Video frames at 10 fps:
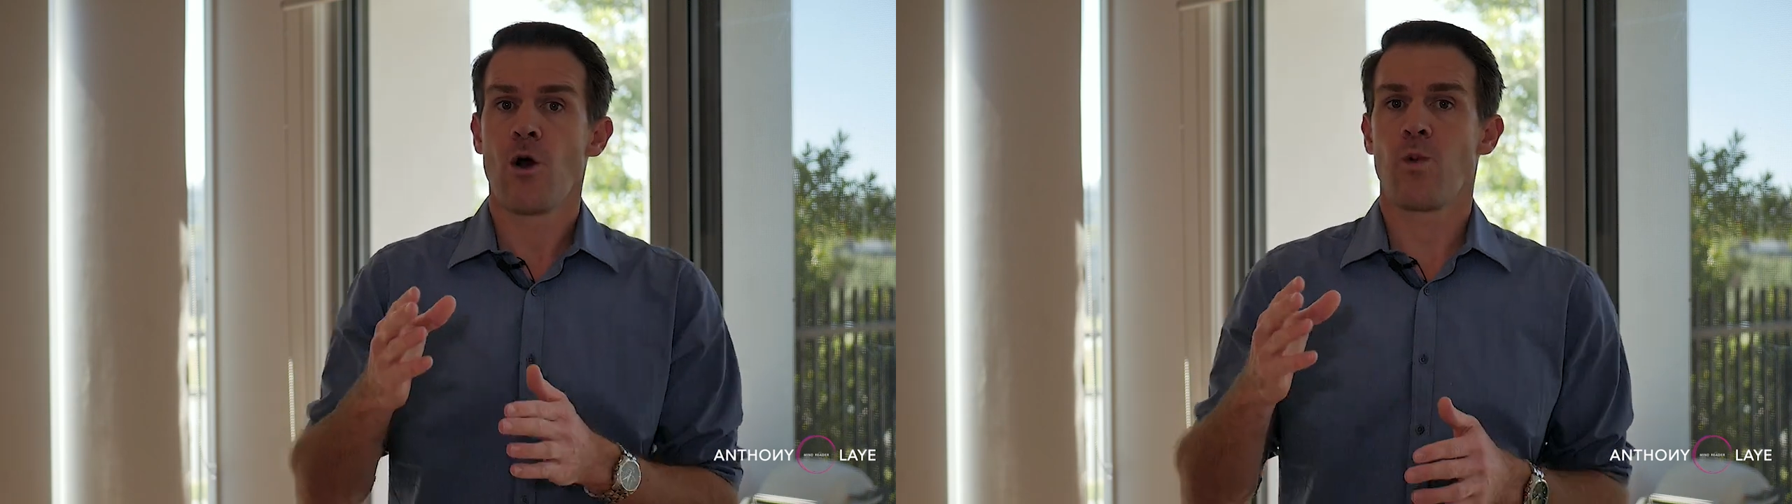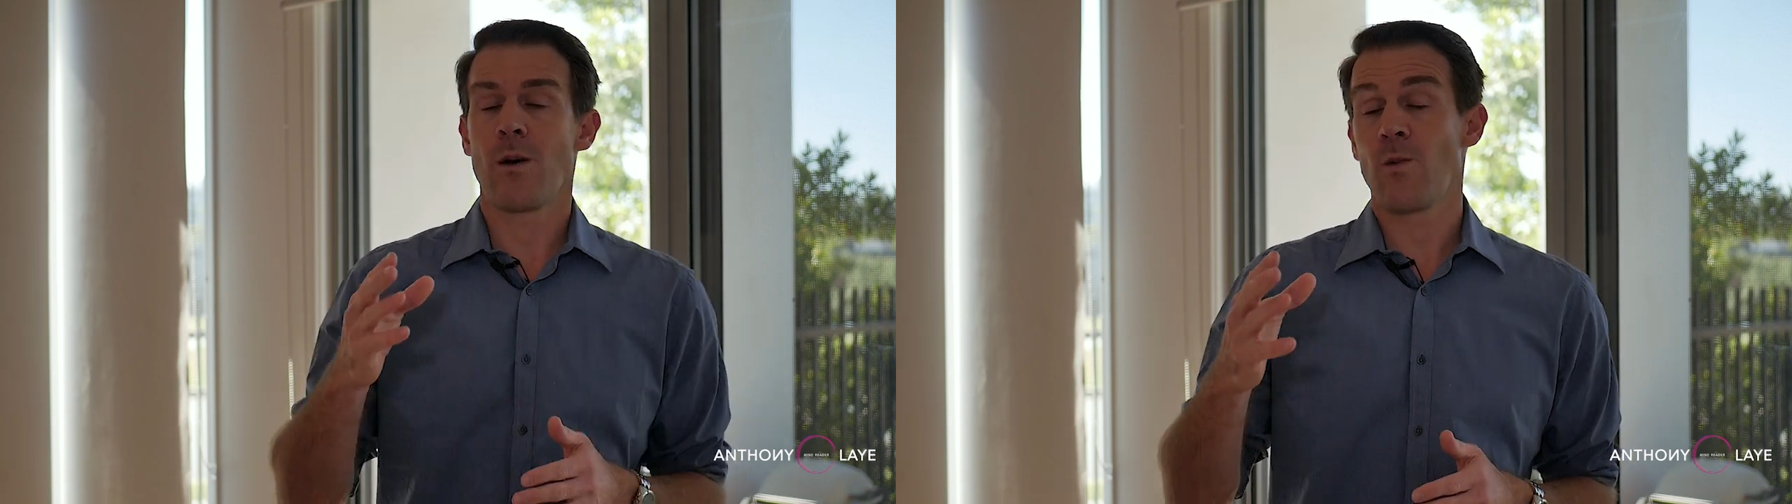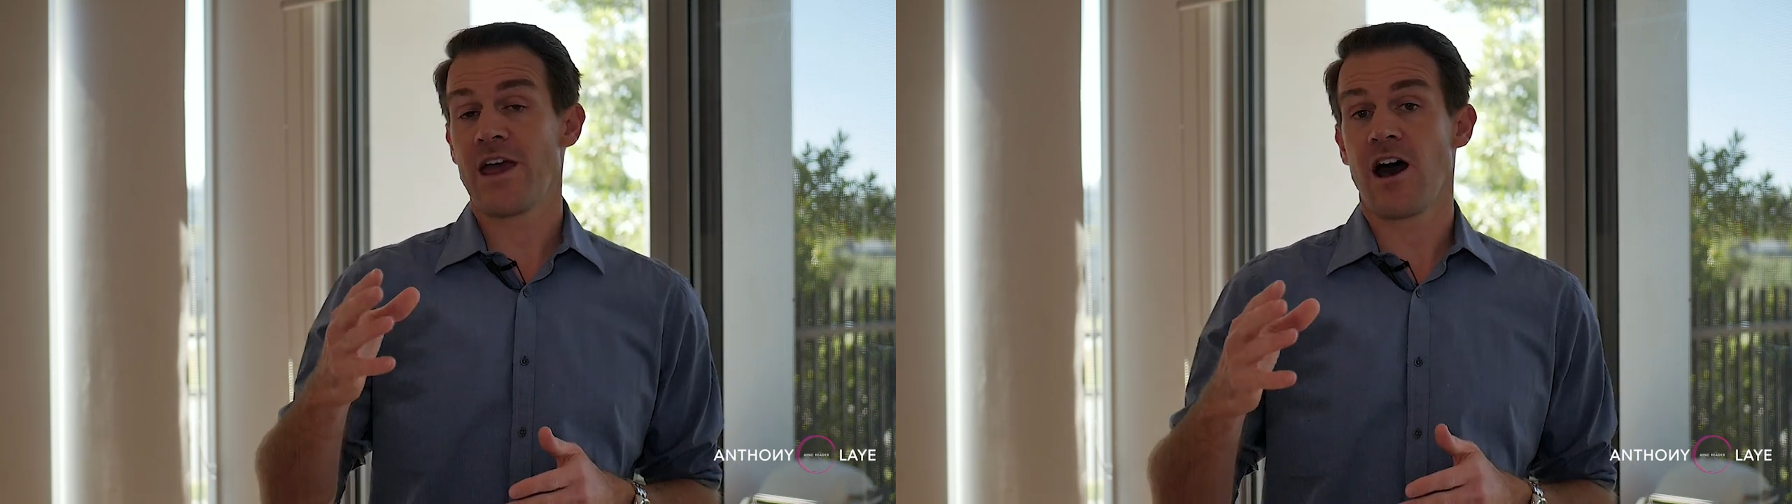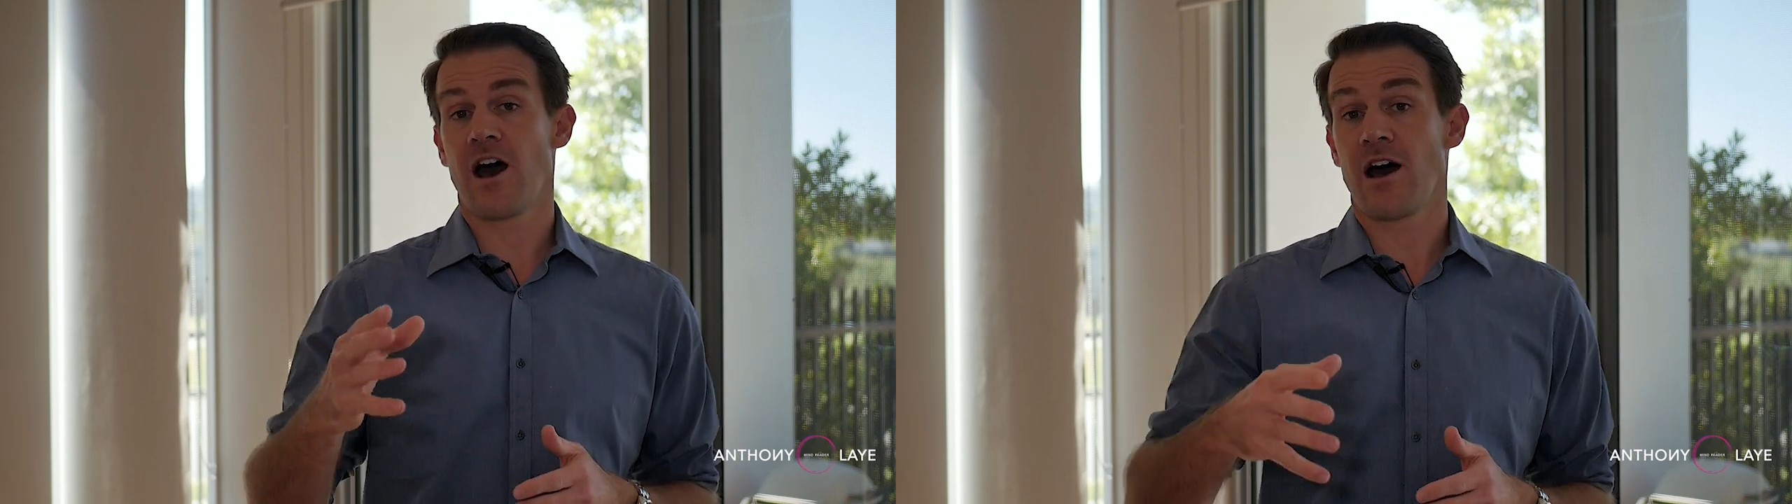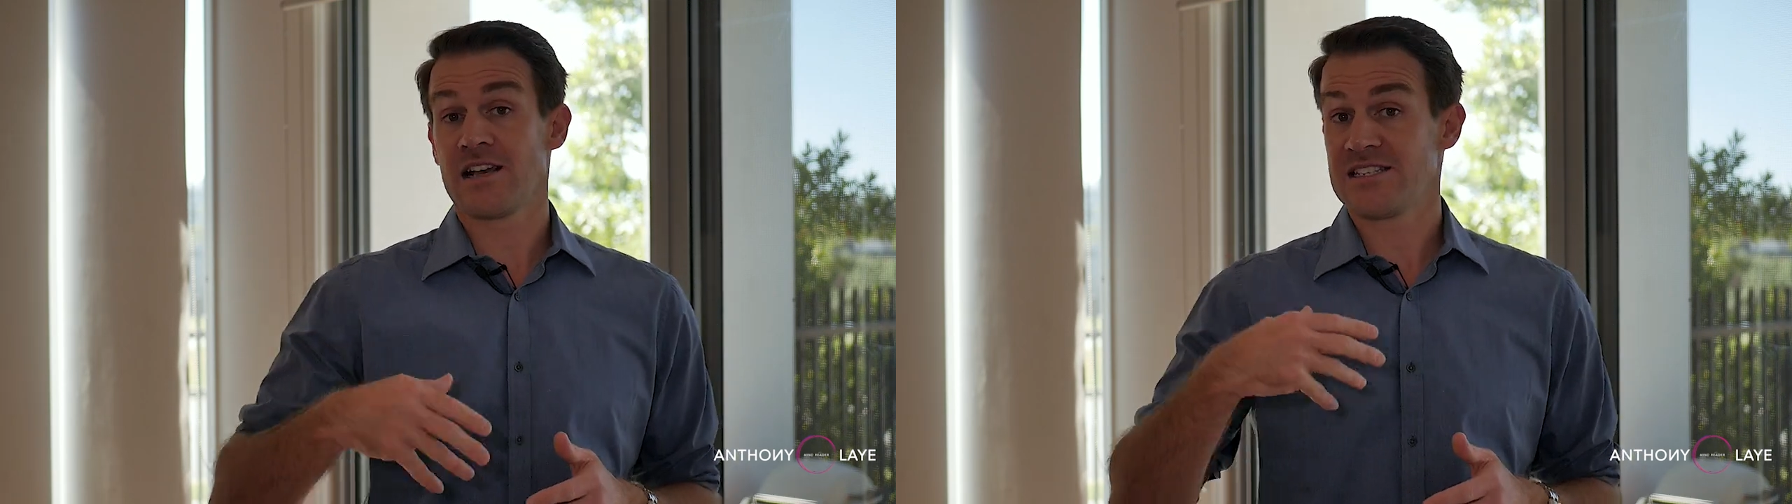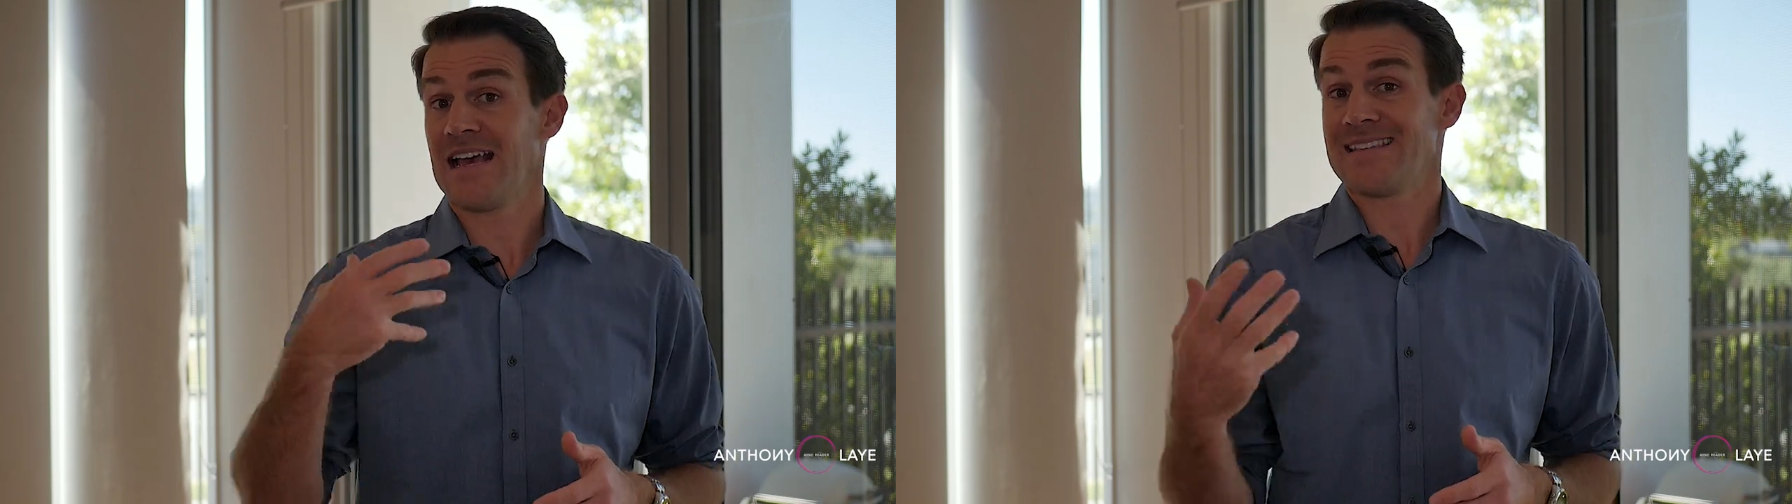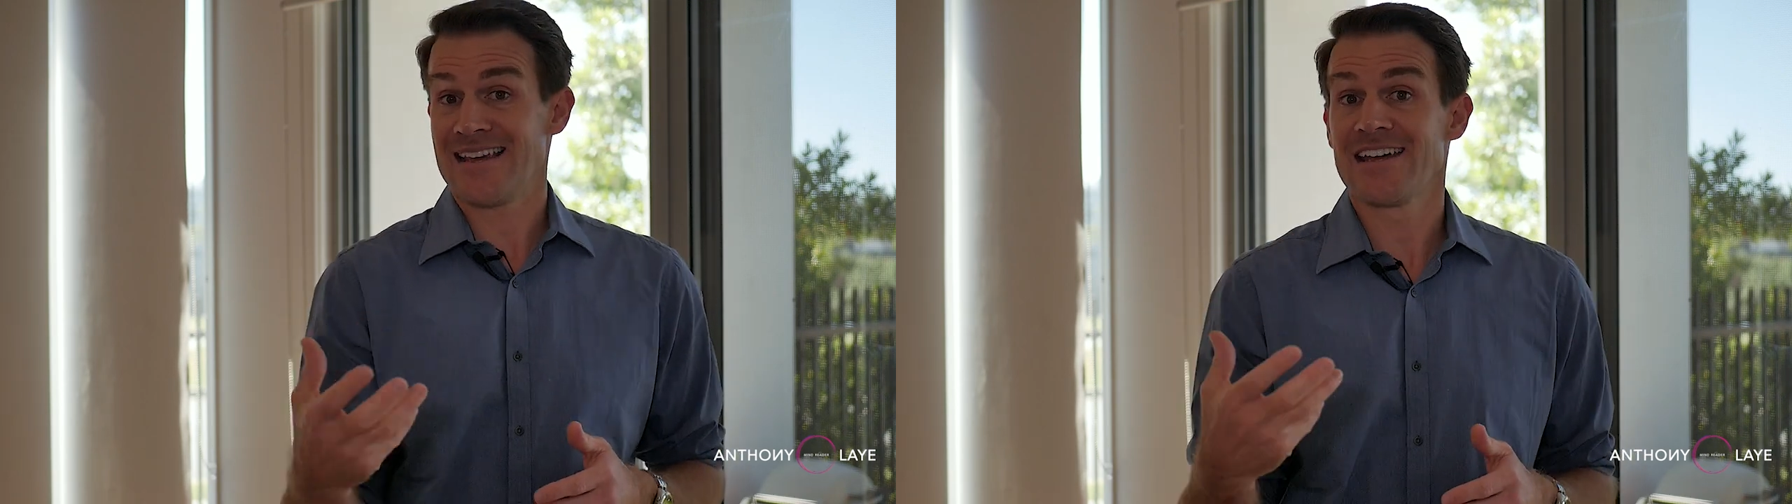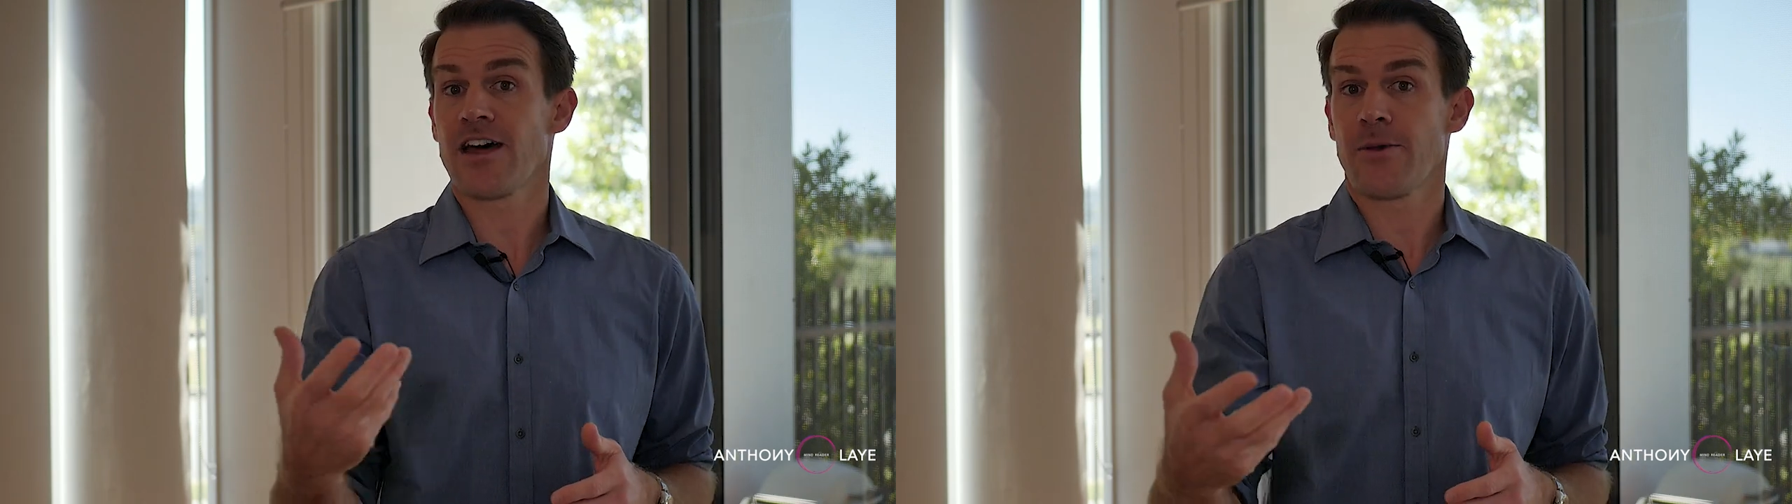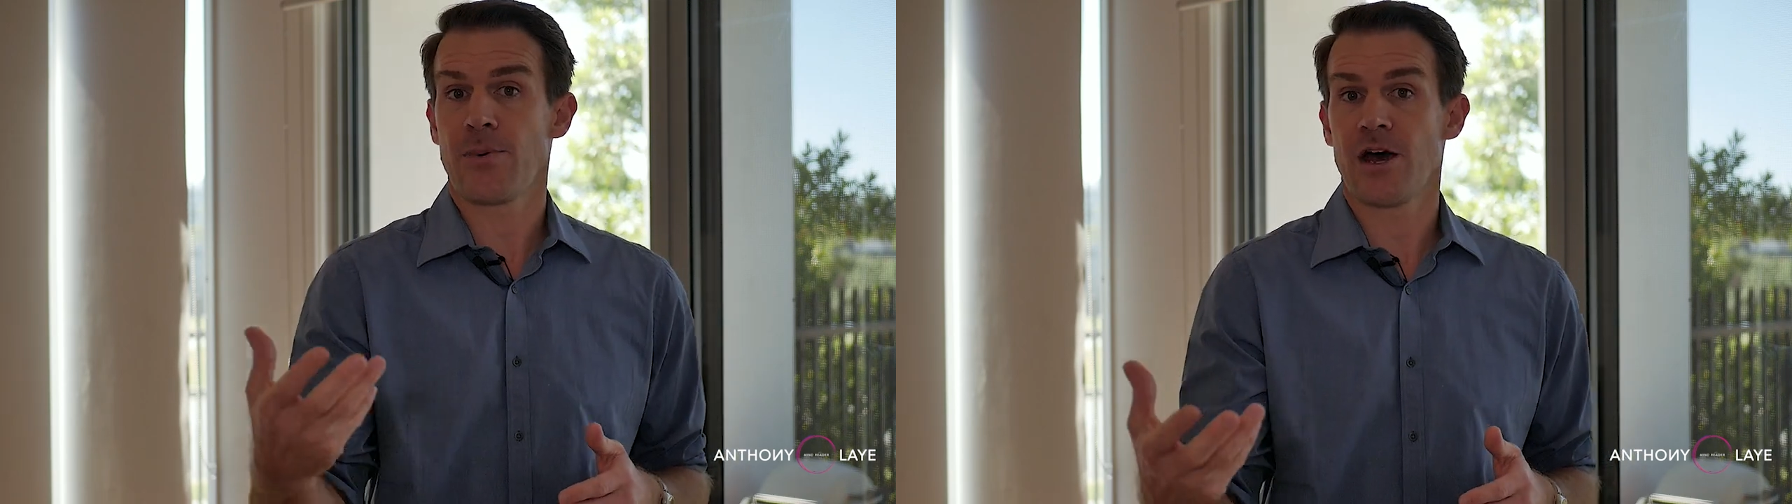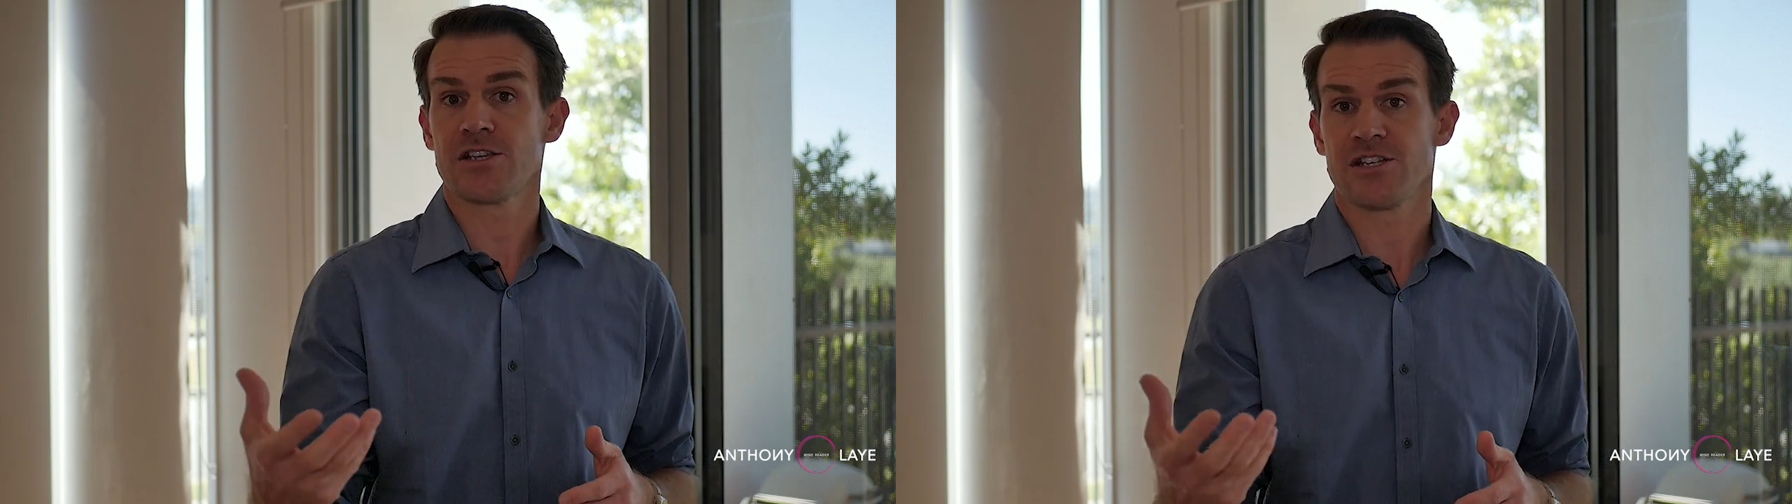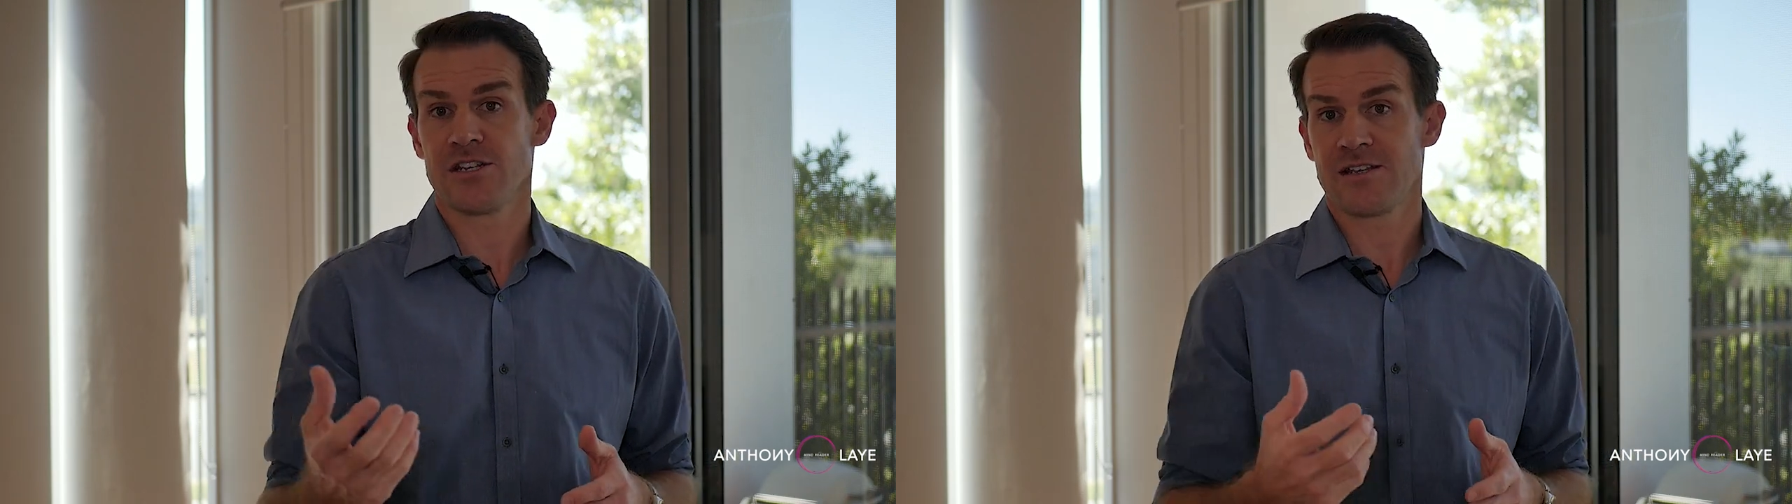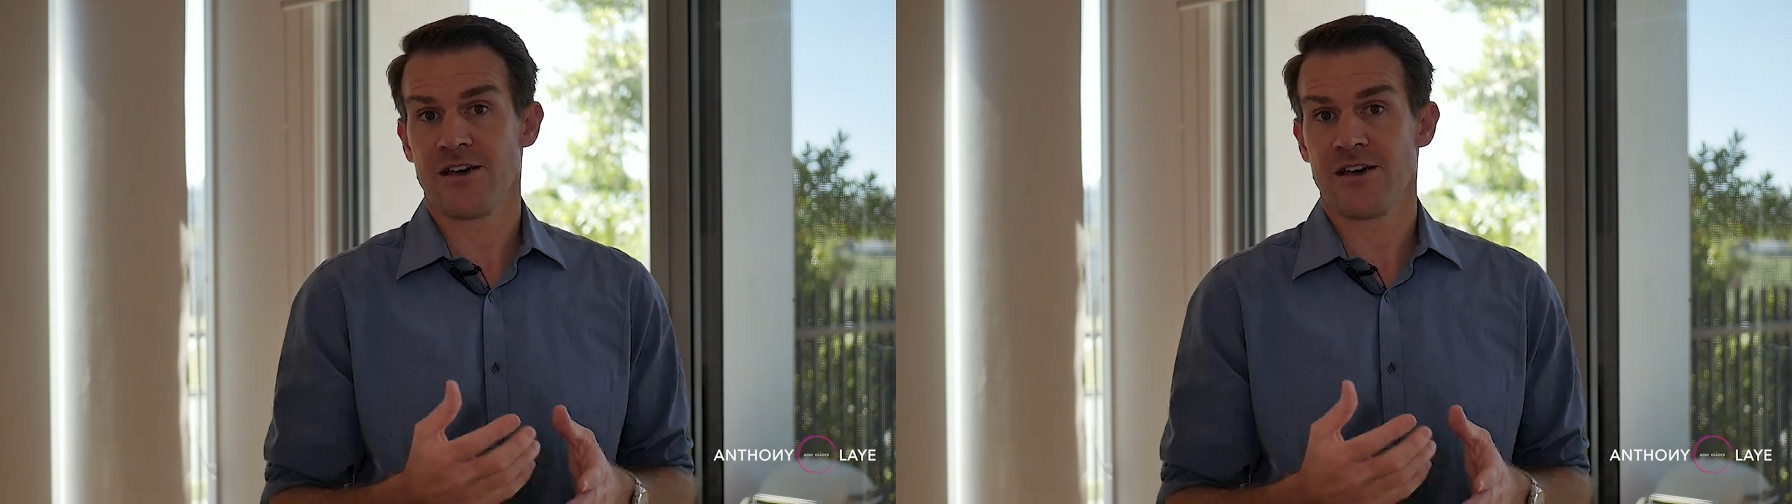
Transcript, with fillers: when we are assessing another person.